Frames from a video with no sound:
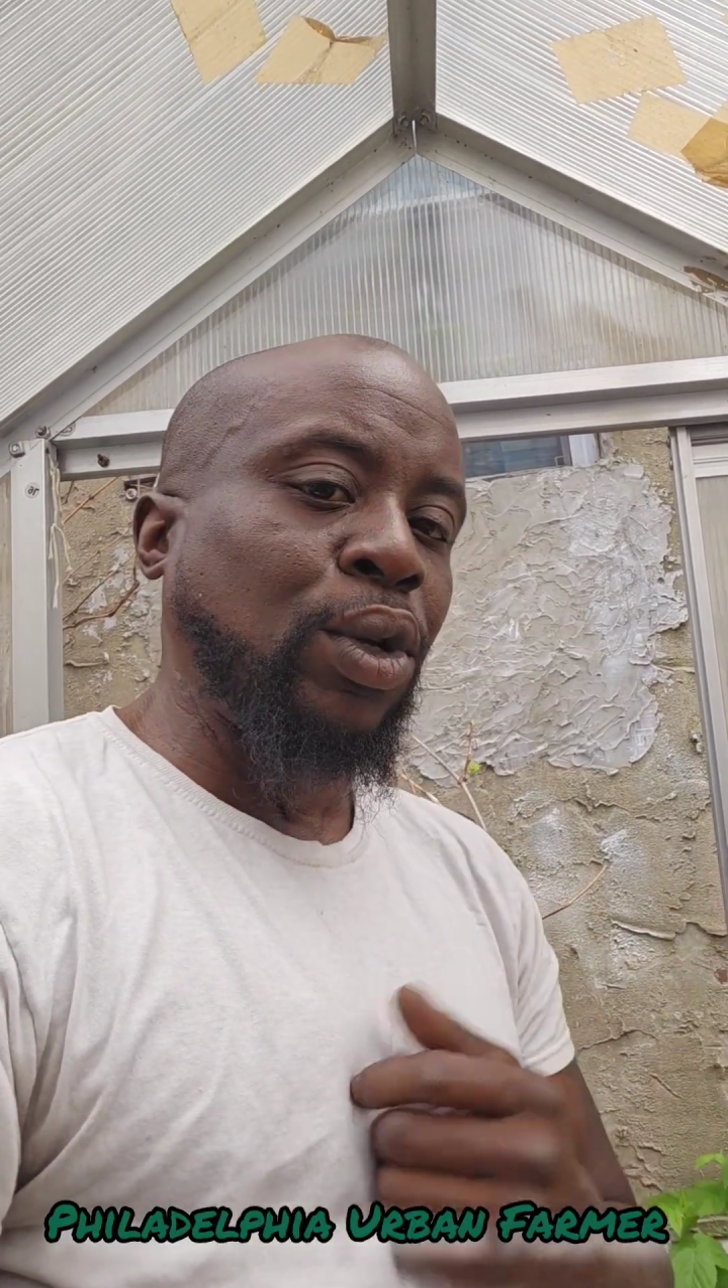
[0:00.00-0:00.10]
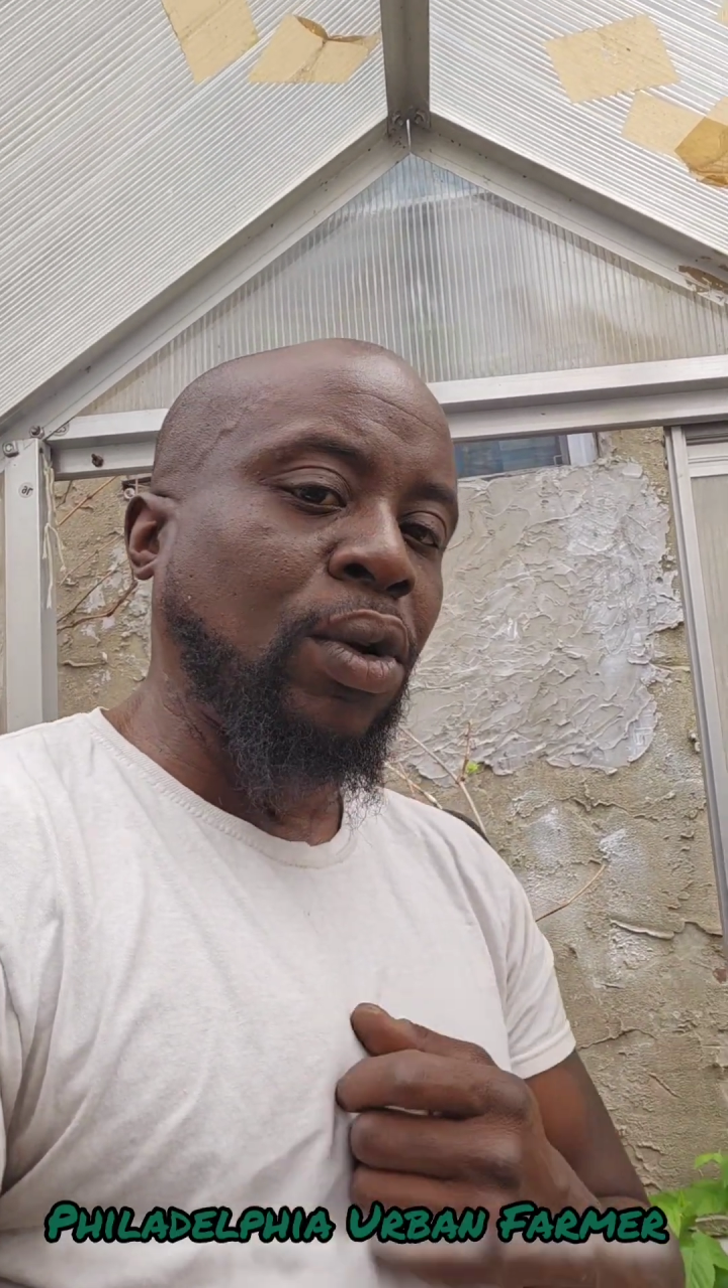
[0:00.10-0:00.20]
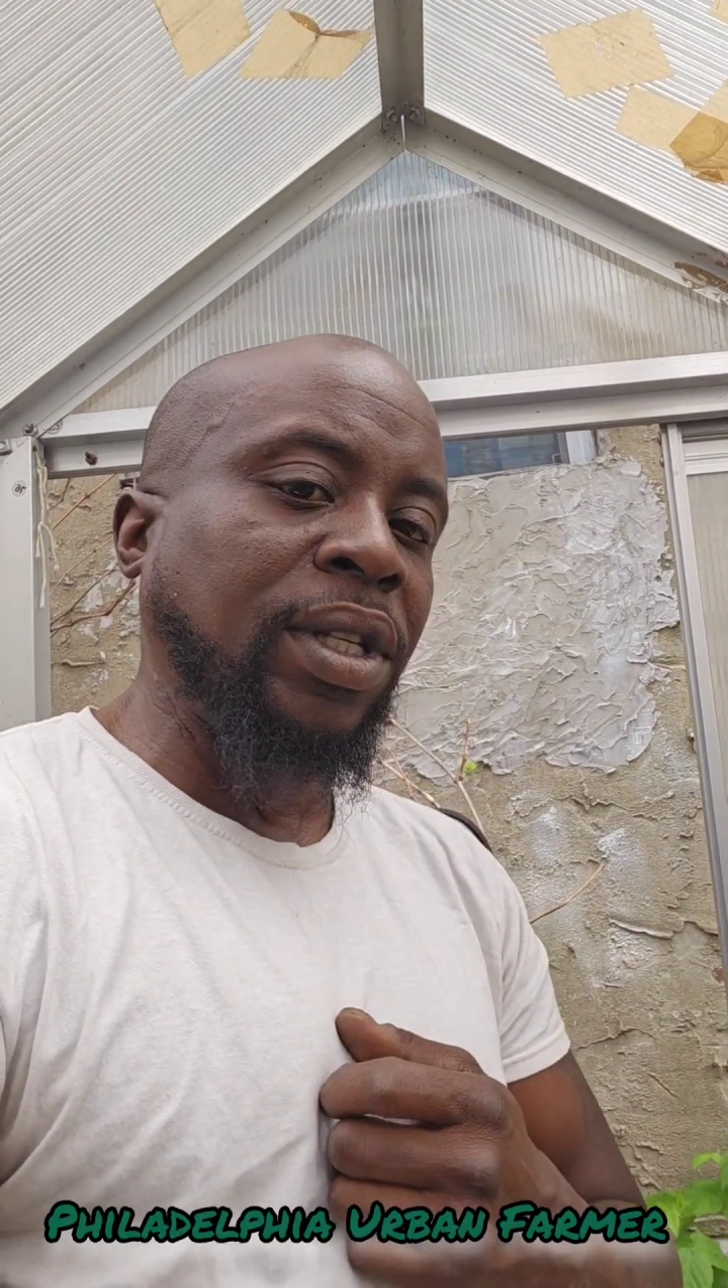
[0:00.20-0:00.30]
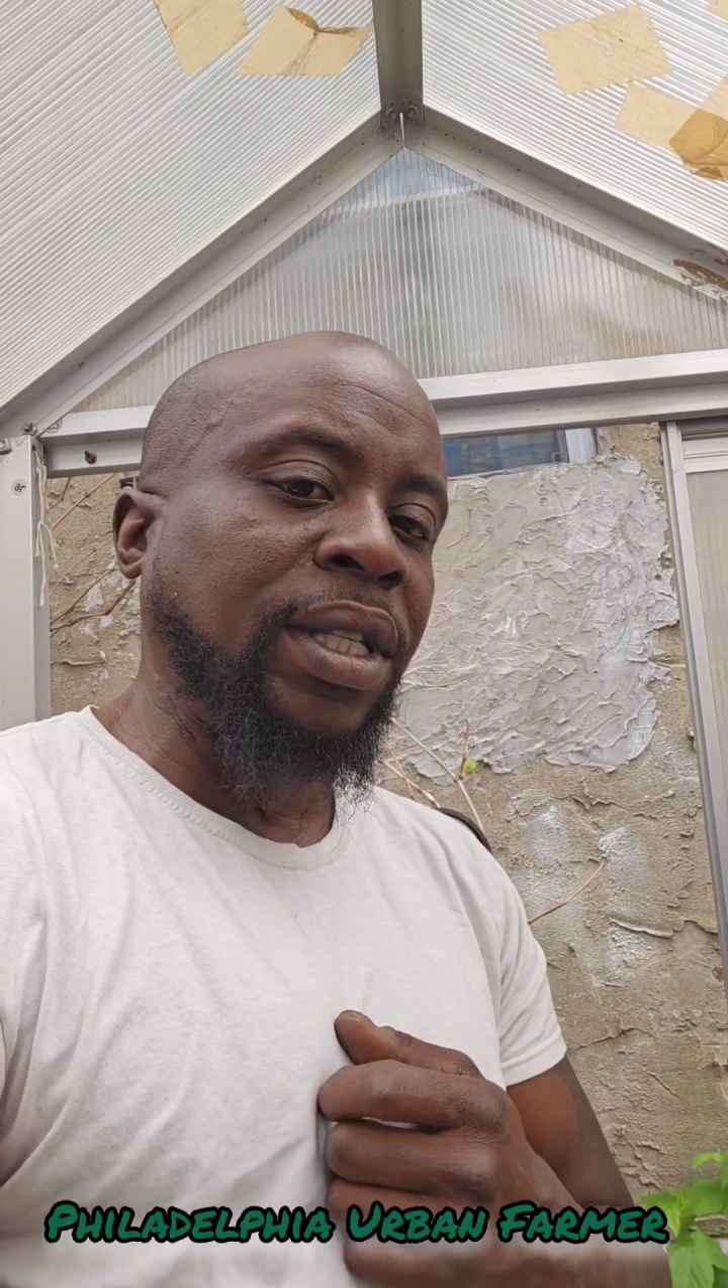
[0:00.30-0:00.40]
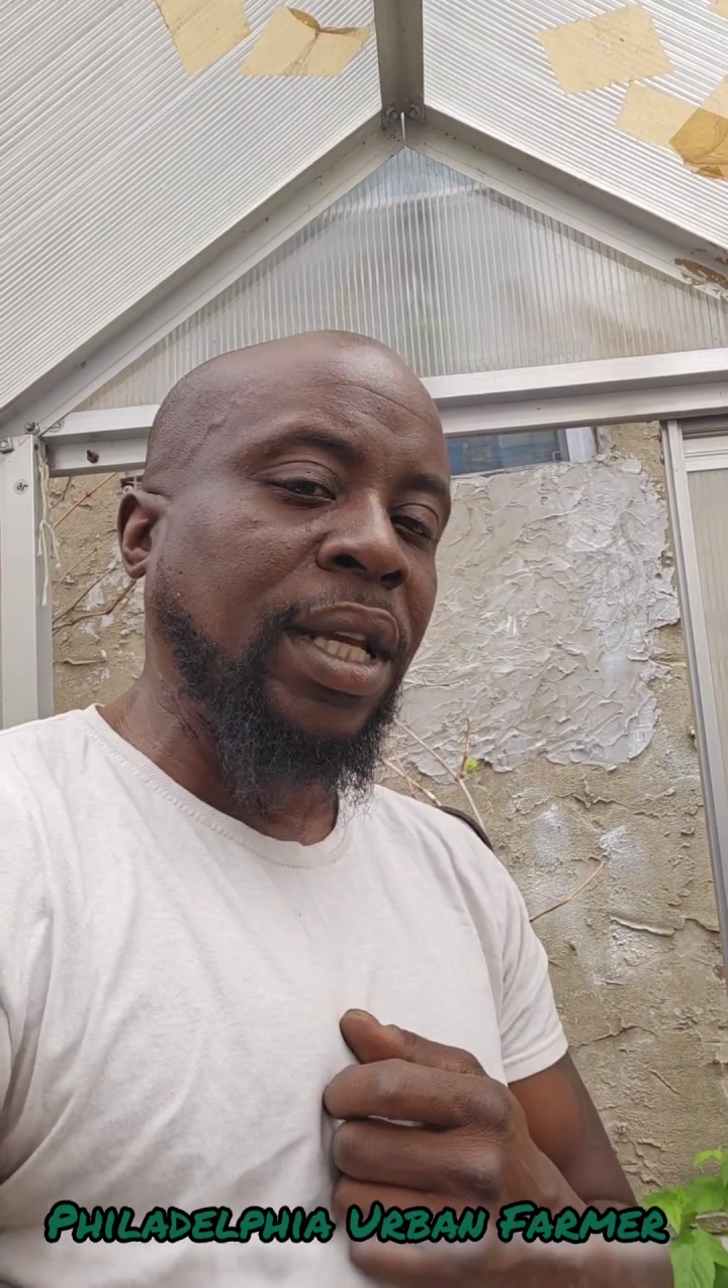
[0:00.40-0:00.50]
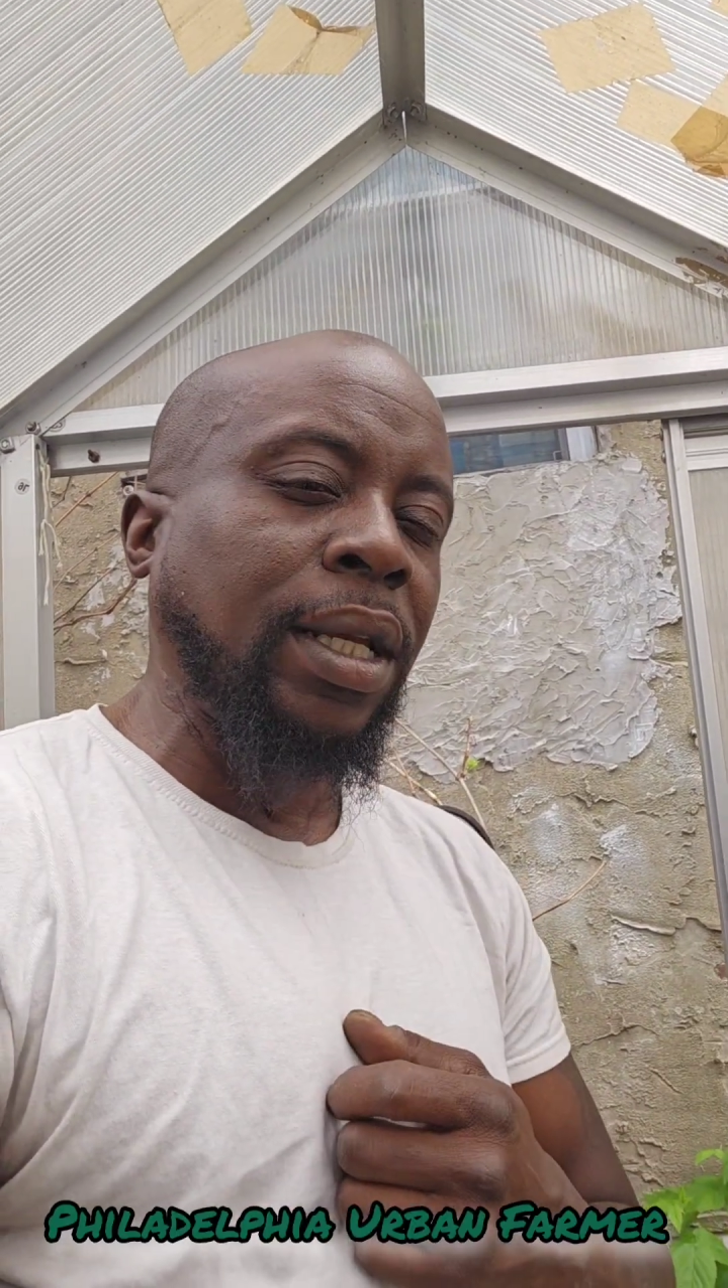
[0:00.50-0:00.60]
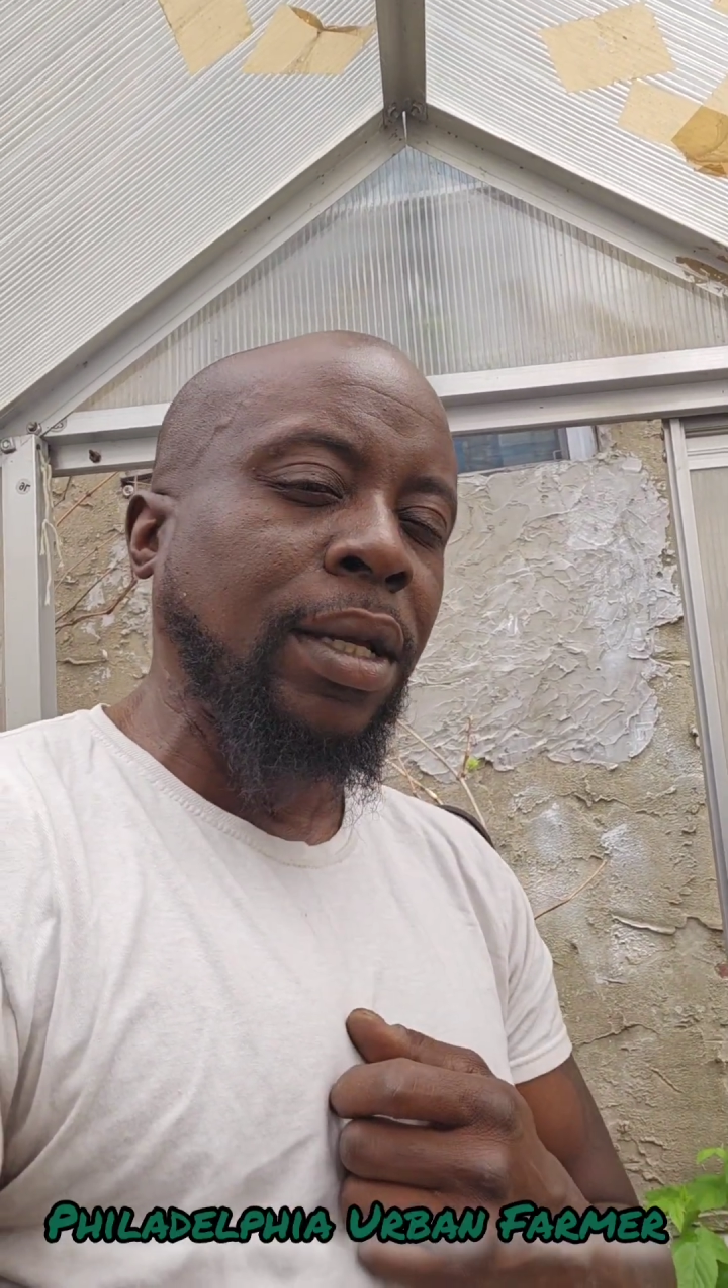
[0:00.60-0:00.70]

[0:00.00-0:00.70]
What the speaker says: all sunny?